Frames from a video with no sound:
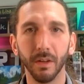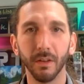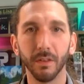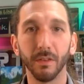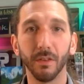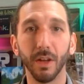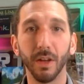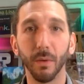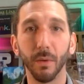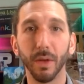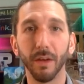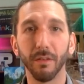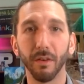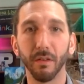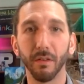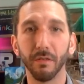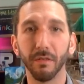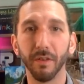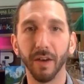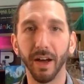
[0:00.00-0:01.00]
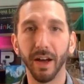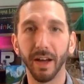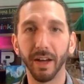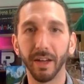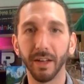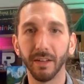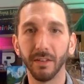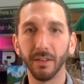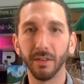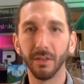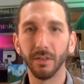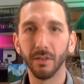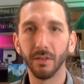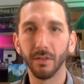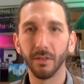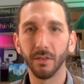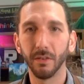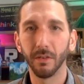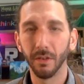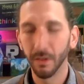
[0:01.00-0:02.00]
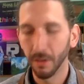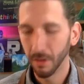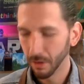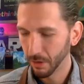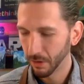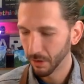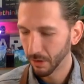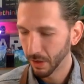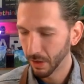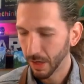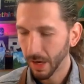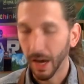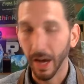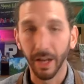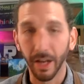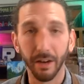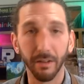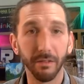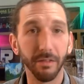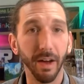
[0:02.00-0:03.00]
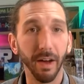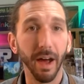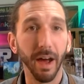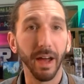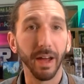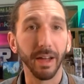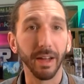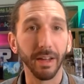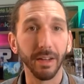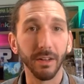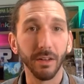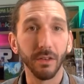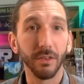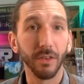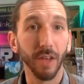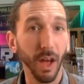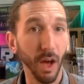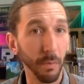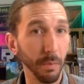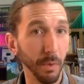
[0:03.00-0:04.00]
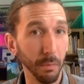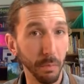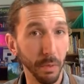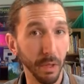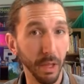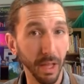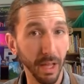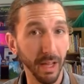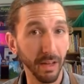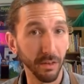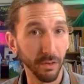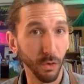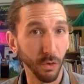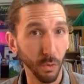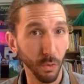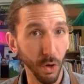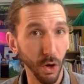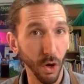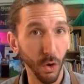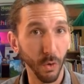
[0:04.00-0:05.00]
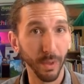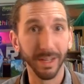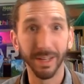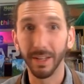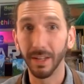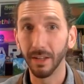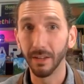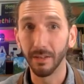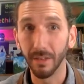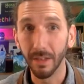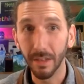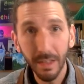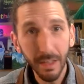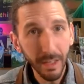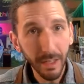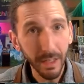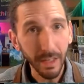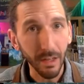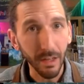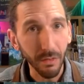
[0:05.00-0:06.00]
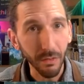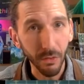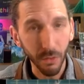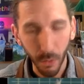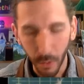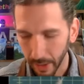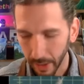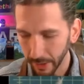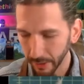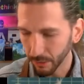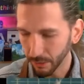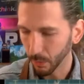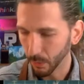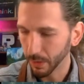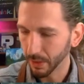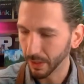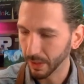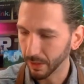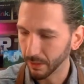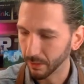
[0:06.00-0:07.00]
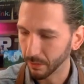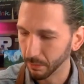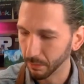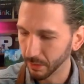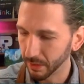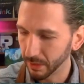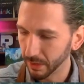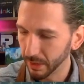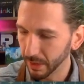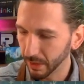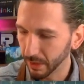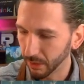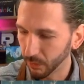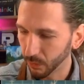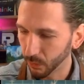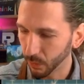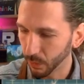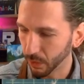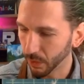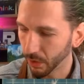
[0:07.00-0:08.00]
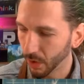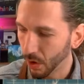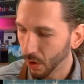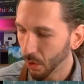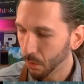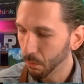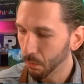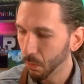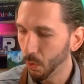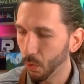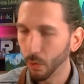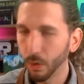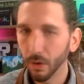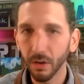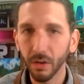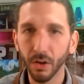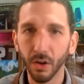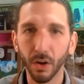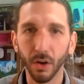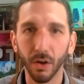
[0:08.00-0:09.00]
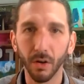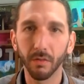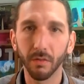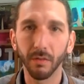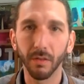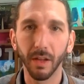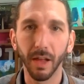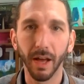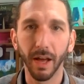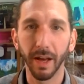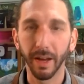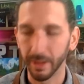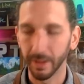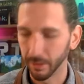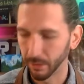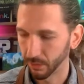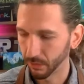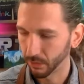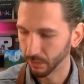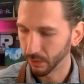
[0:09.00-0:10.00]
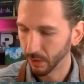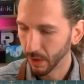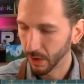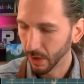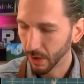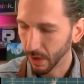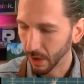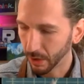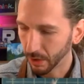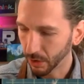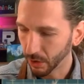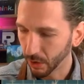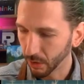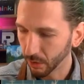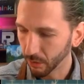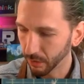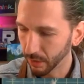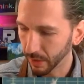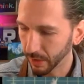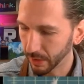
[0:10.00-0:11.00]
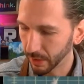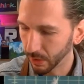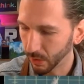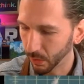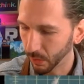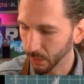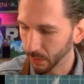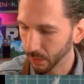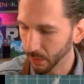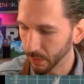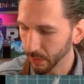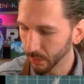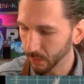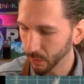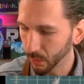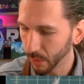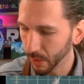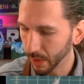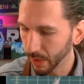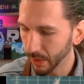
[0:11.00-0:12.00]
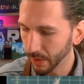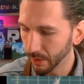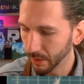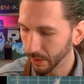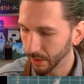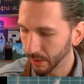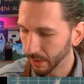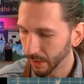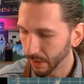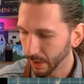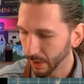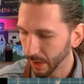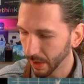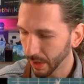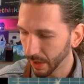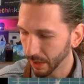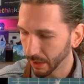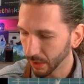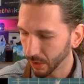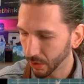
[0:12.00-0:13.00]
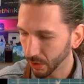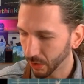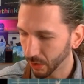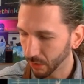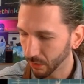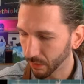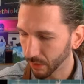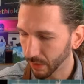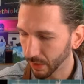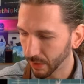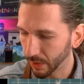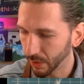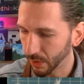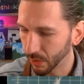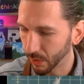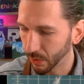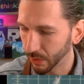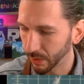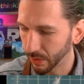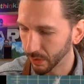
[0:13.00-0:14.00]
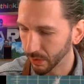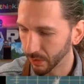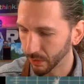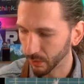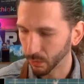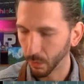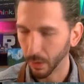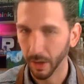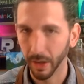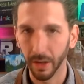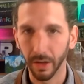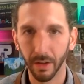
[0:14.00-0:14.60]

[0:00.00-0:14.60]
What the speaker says: So now we have our vines. On a vine, to help the plant grow, it needs leaves, right? So we can add some leaves with more curved lines. A curved line going this way, and a curved line going this way.